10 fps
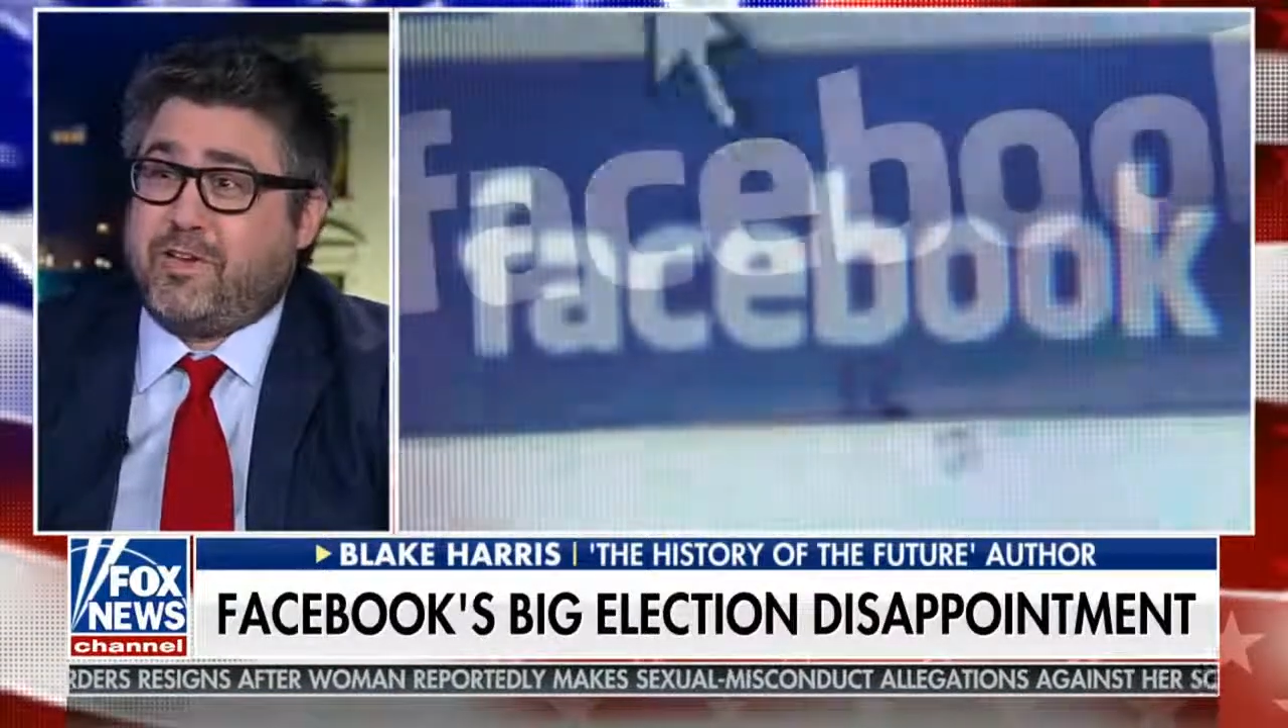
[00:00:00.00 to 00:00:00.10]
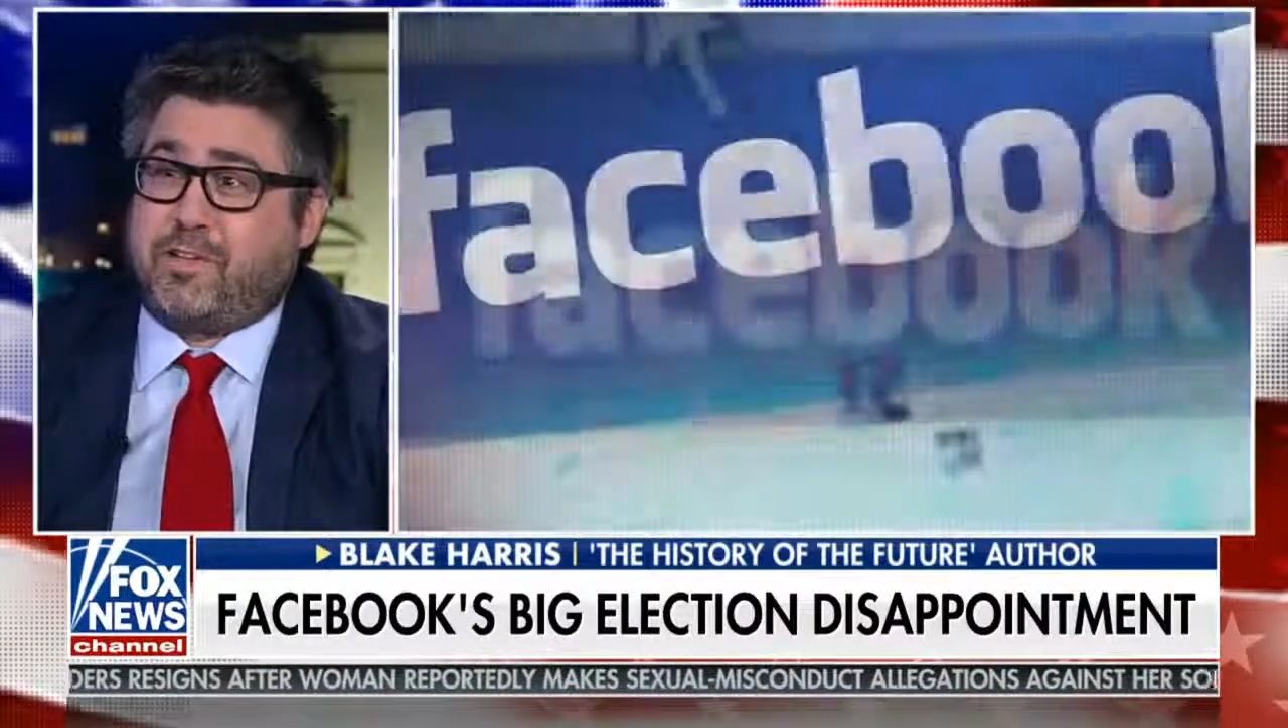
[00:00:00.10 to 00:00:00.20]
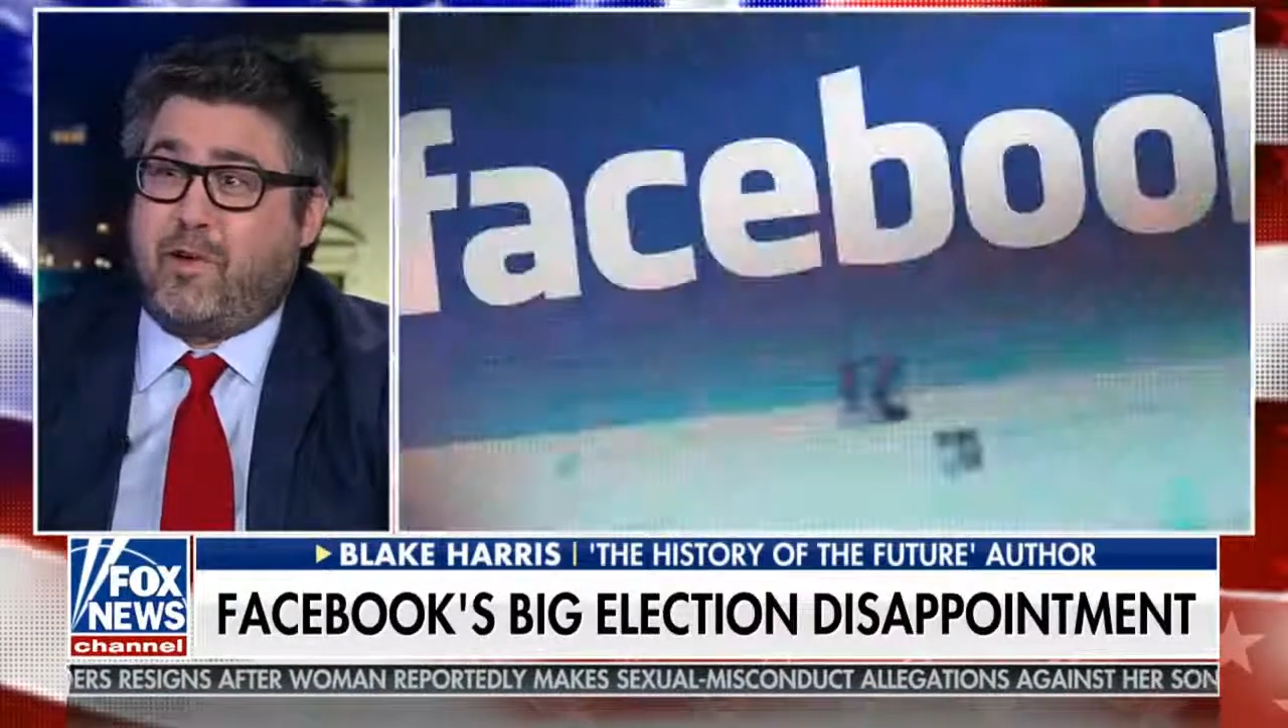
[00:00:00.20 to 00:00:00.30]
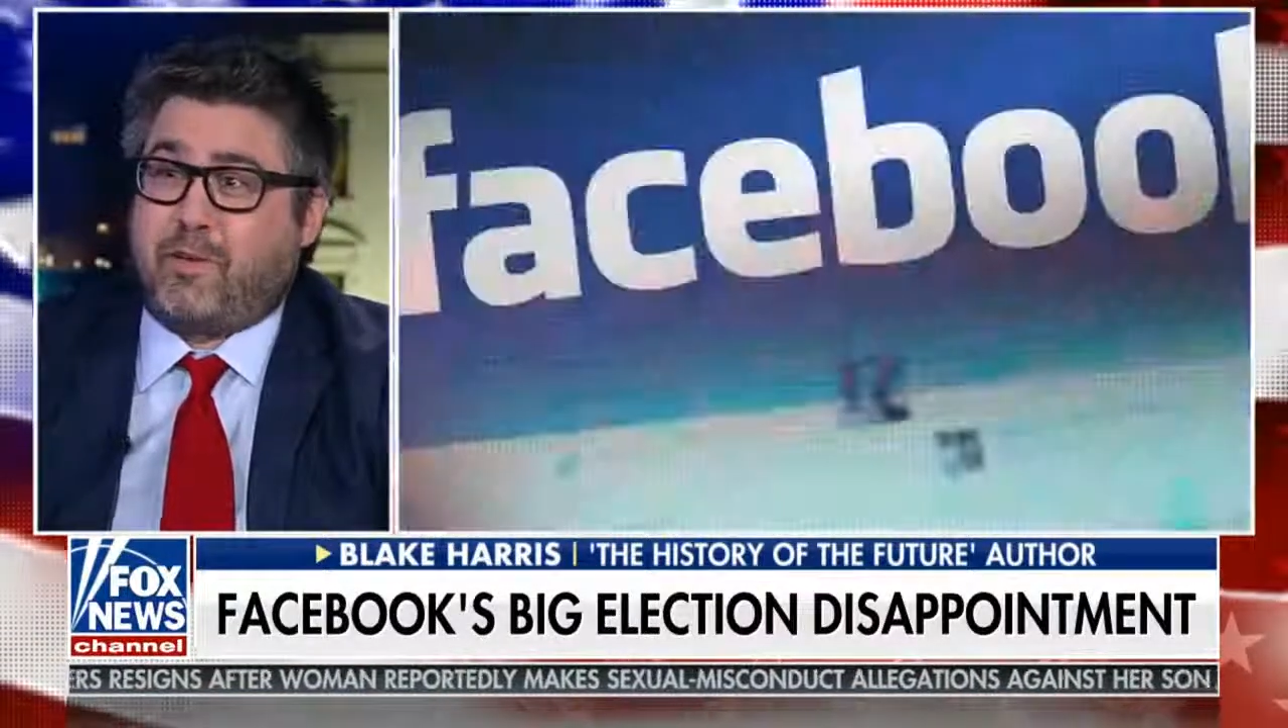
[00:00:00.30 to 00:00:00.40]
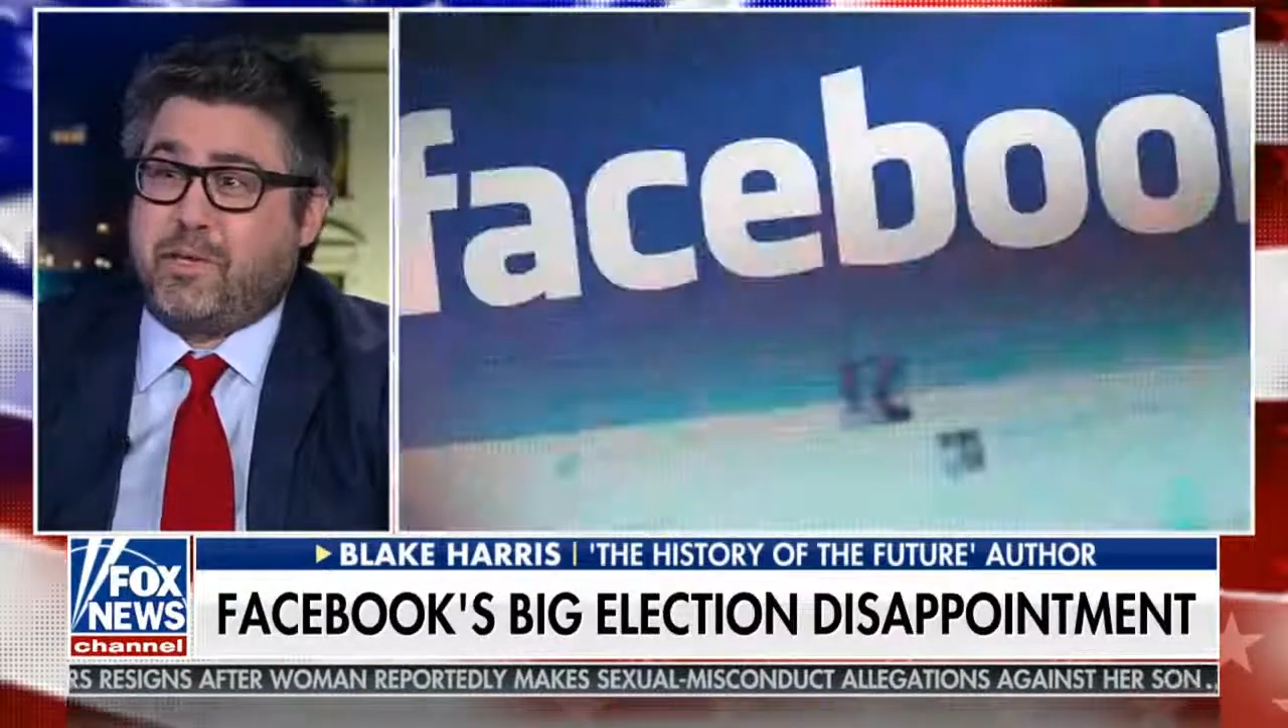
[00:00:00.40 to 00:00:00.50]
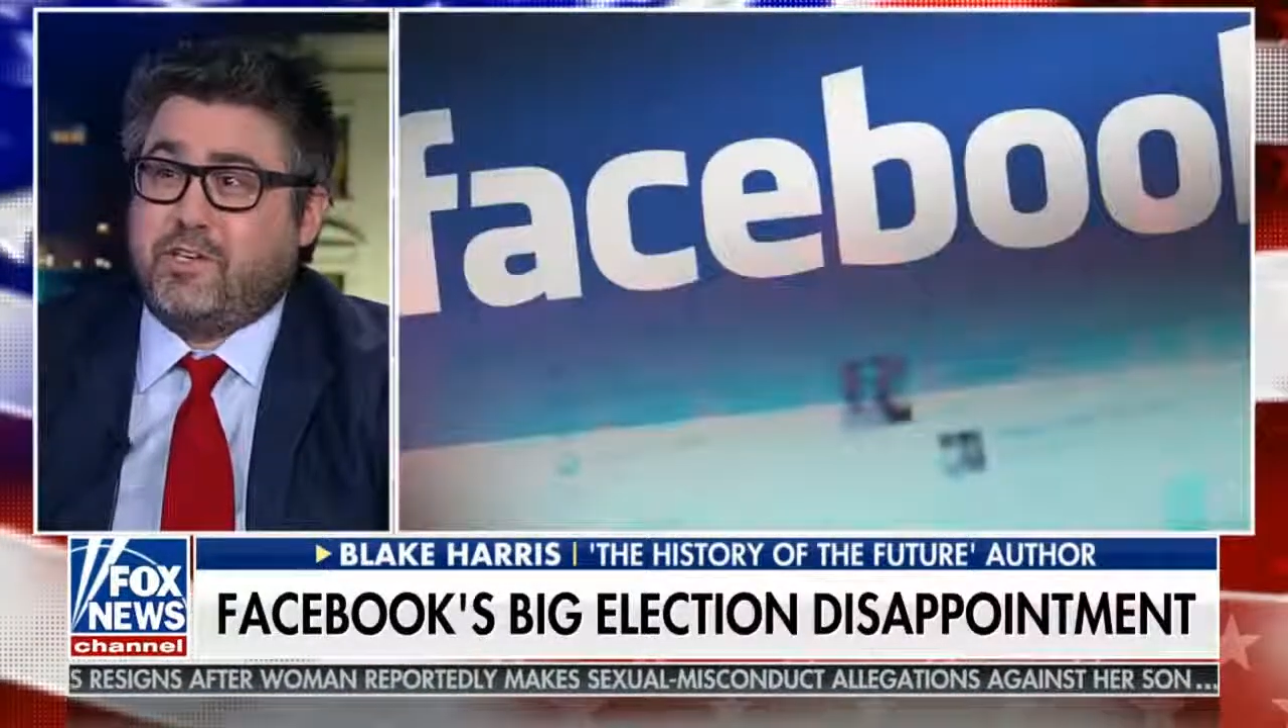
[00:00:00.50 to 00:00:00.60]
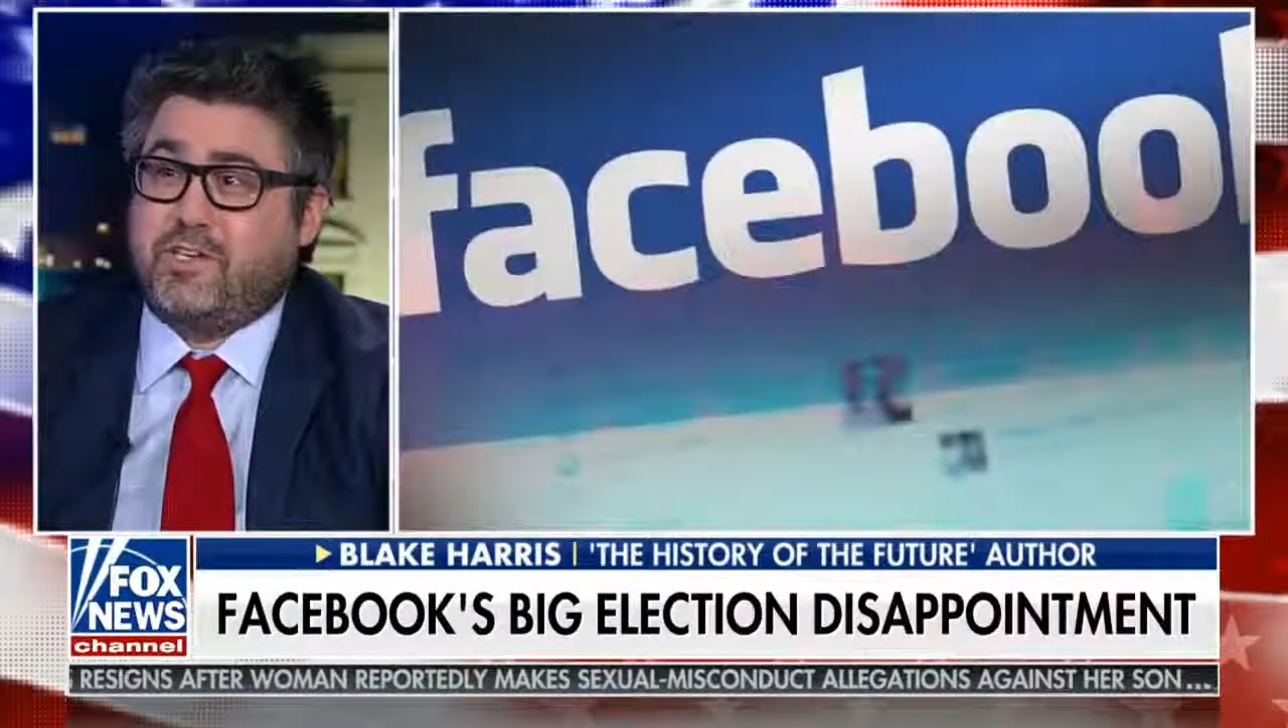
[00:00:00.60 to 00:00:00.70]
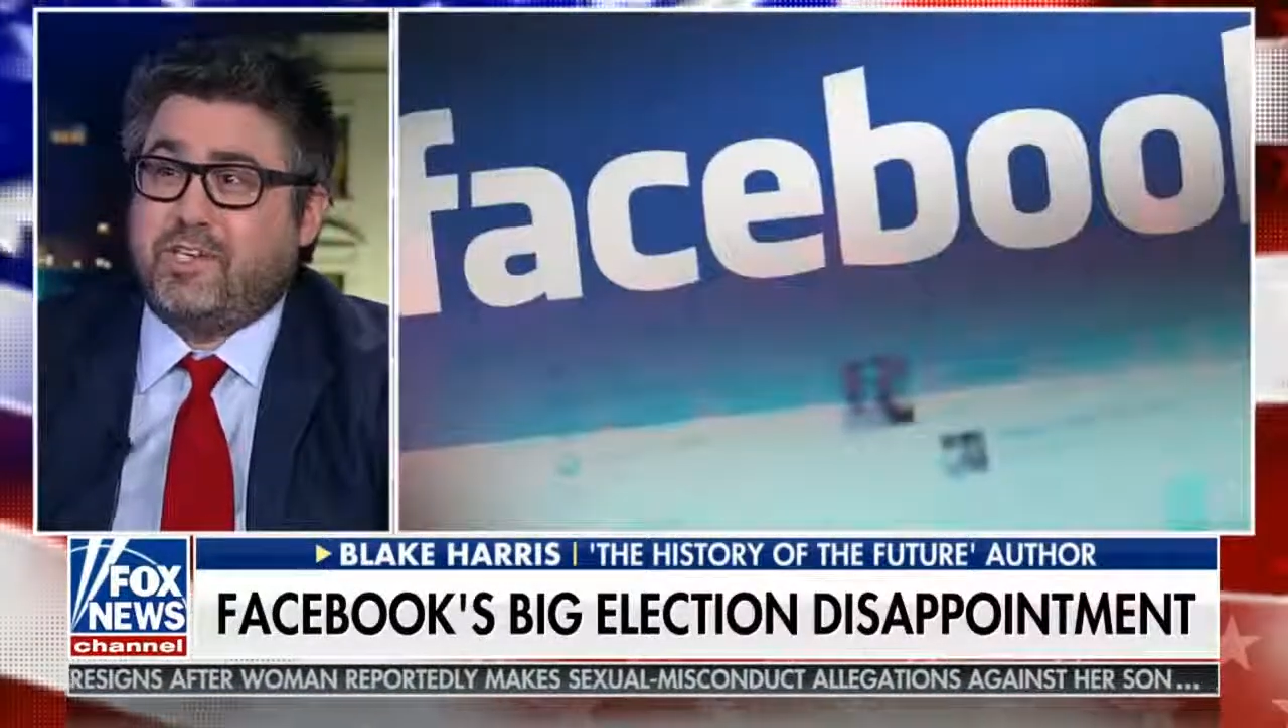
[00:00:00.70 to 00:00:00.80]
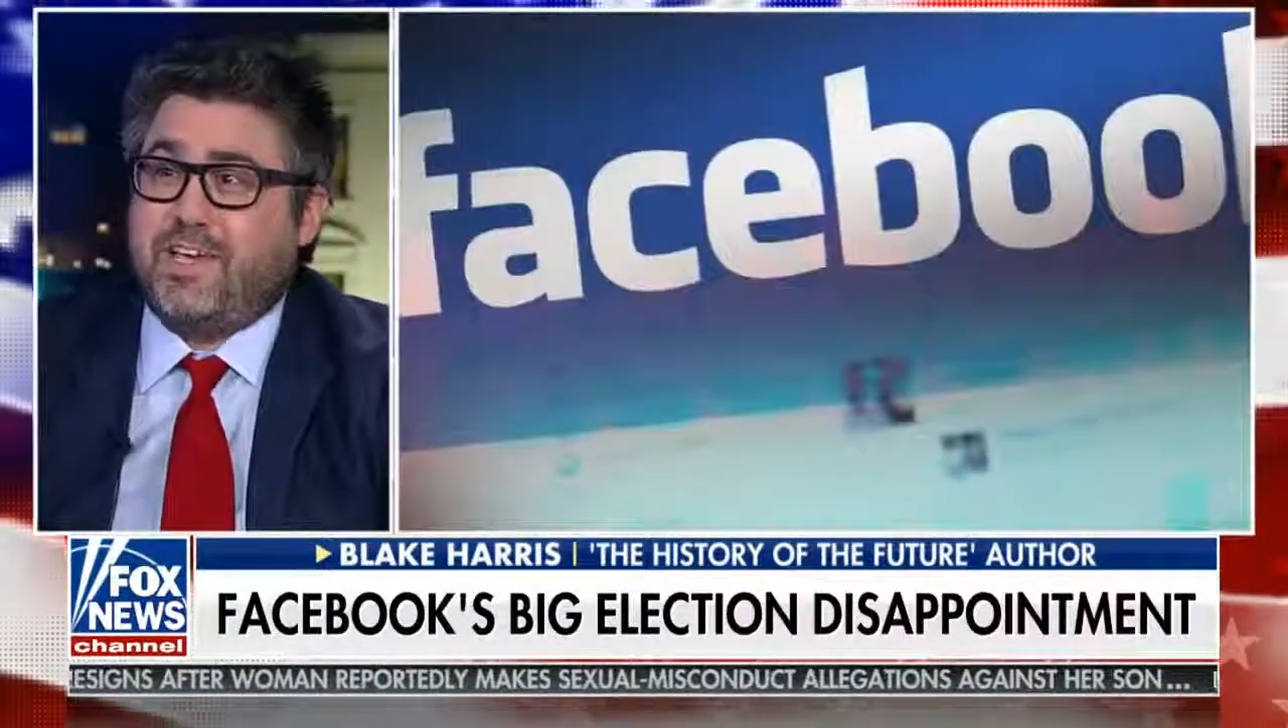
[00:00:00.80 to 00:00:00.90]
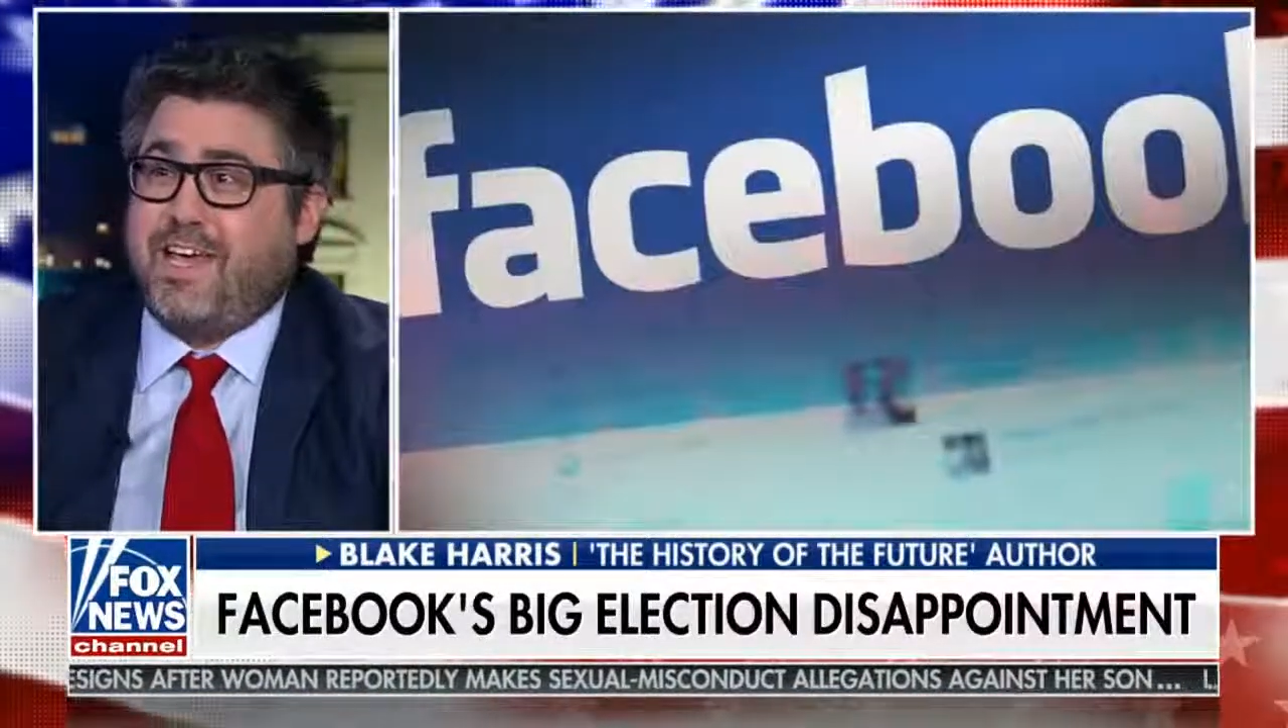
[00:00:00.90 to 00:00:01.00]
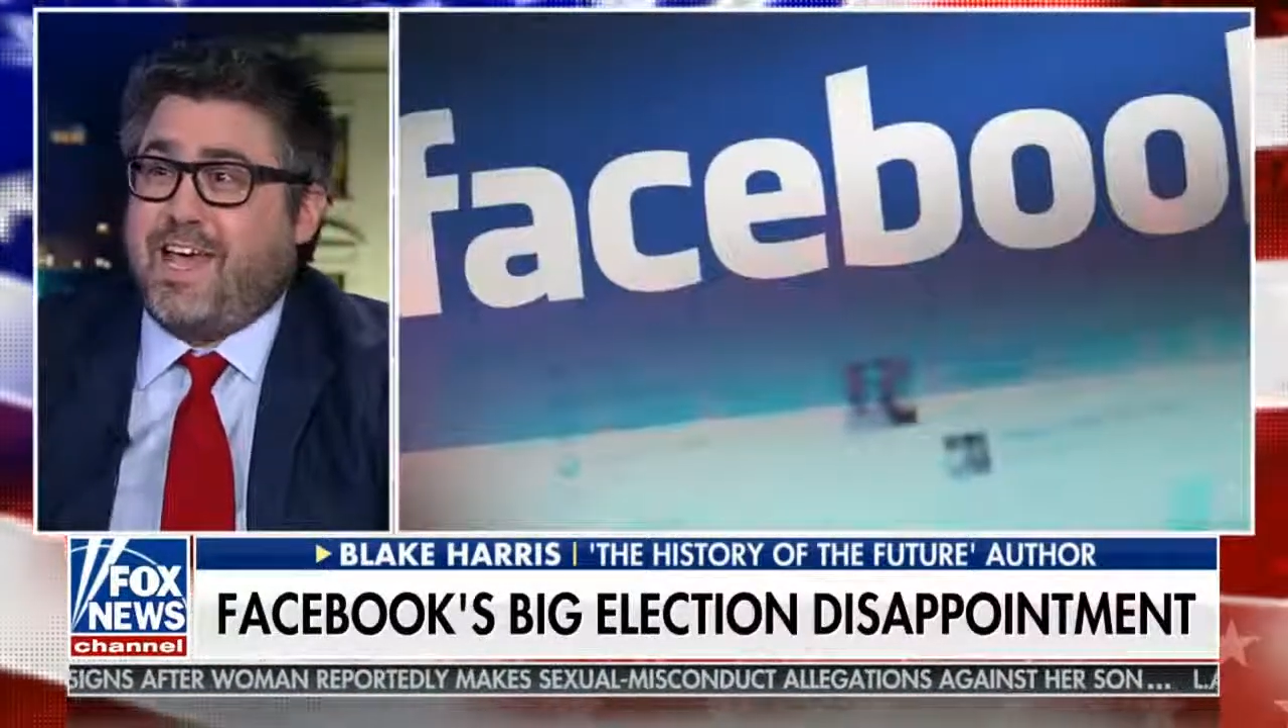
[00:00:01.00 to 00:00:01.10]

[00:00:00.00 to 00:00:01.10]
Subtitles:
in Long Beach.